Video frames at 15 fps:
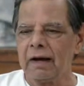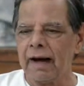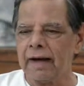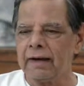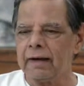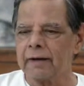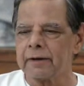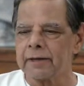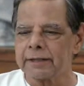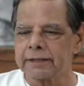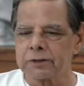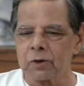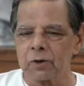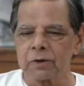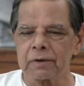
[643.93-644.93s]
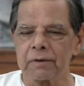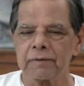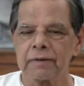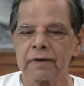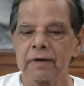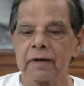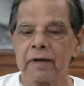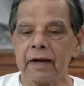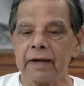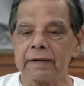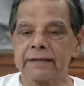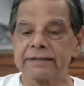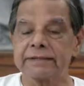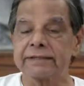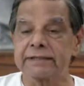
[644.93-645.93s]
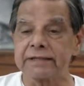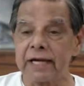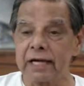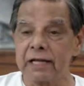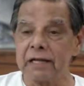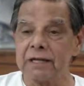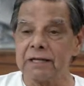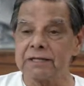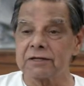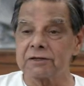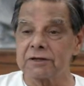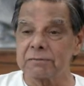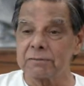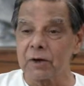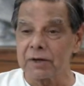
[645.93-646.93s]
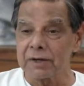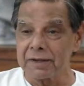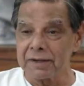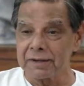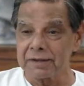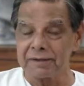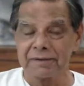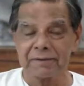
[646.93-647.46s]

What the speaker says: I understood in the cells of the body.